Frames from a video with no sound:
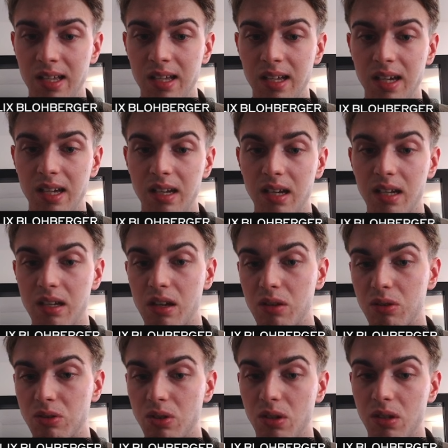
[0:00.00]
And I can
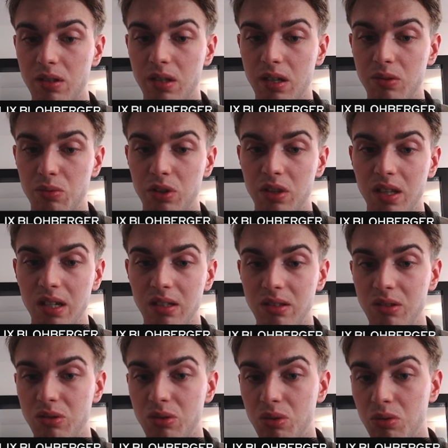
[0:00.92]
consolidate with knight
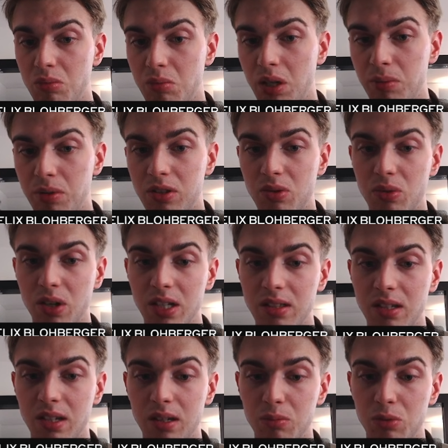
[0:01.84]
d2 maybe at the right
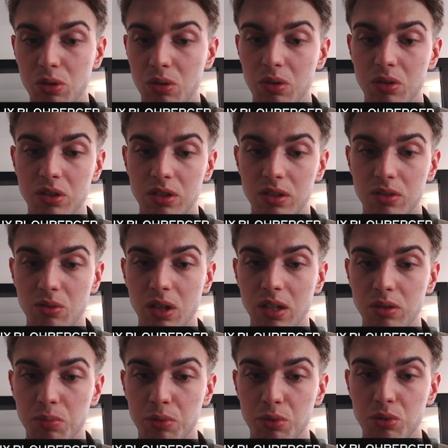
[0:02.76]
time, or just try
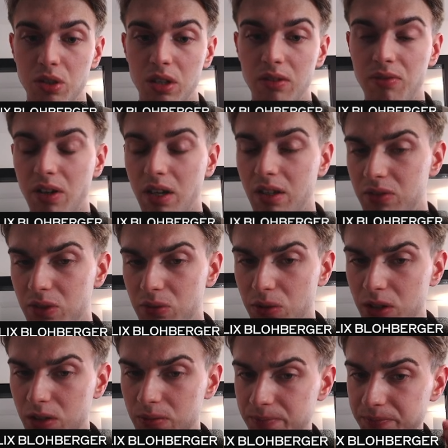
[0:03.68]
to push e5 as
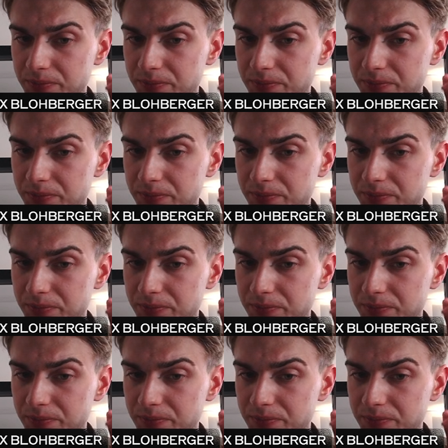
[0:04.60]
well.